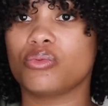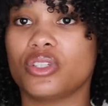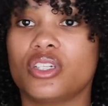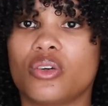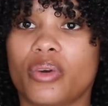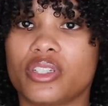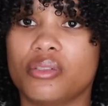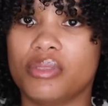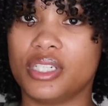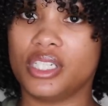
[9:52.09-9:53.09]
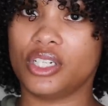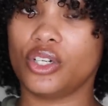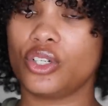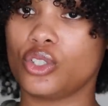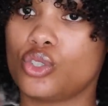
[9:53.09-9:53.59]
really going to be
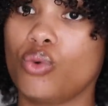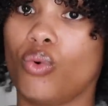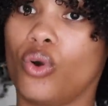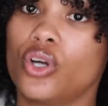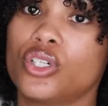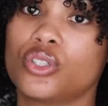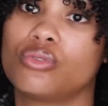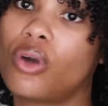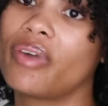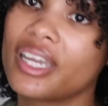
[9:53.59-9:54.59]
geared toward growing